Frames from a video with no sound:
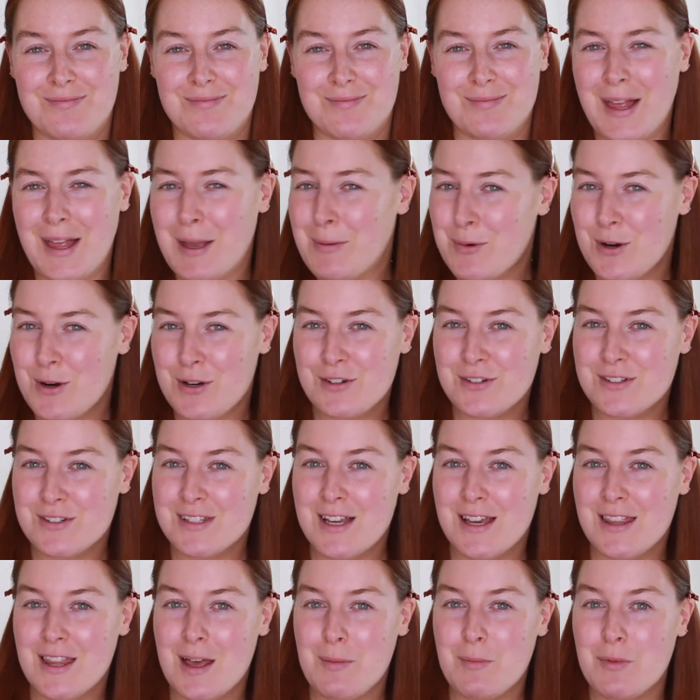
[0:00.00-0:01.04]
like products
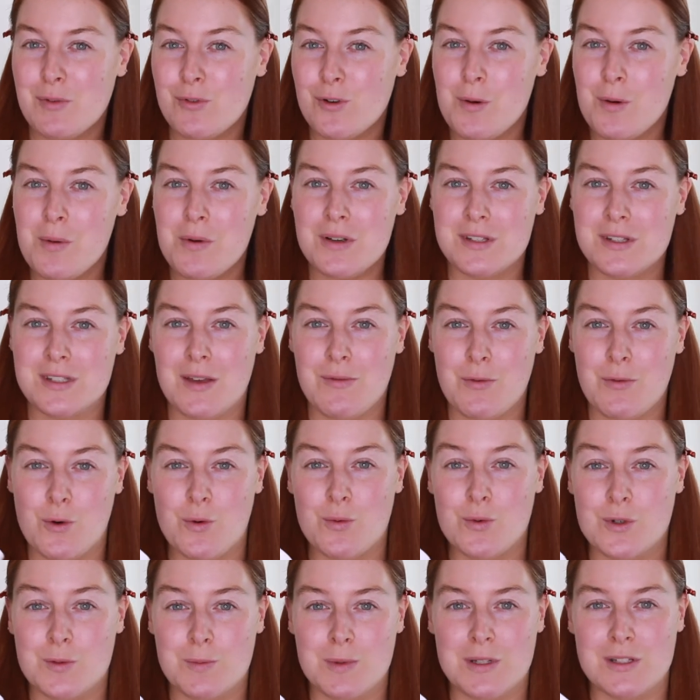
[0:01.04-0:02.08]
like that before because I've
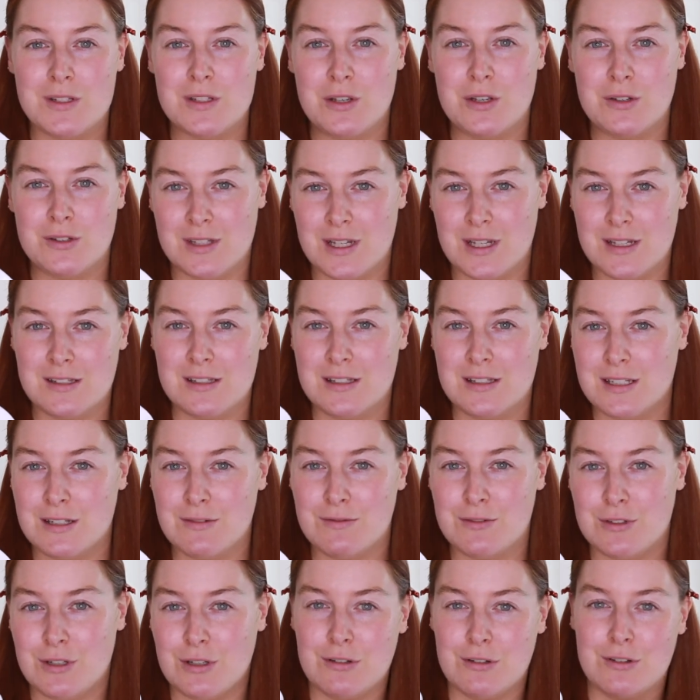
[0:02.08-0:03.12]
always been so
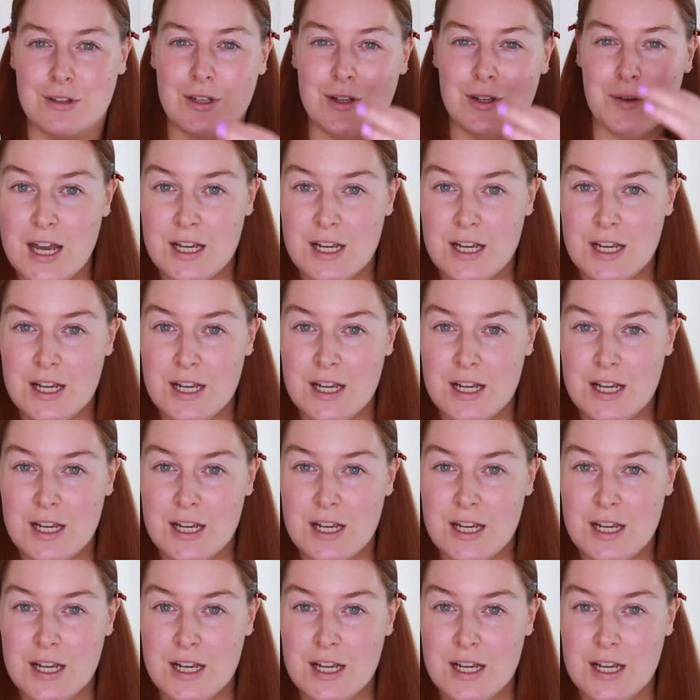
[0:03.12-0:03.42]
sensitive to them.